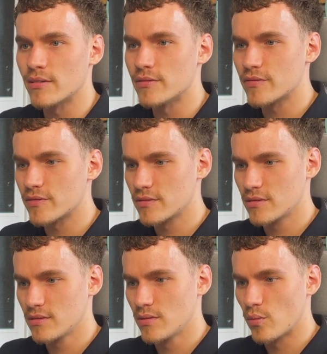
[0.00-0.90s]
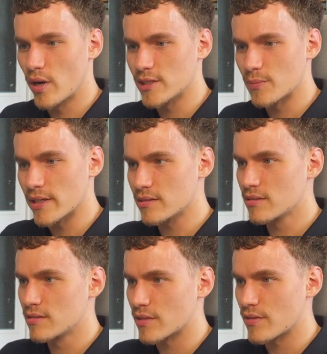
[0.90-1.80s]
of white space.
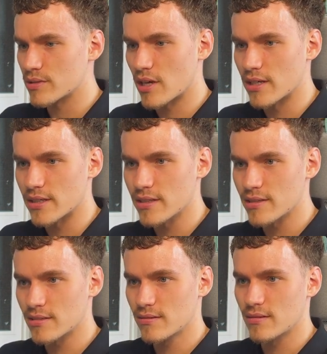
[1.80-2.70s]
So if I was to hide this,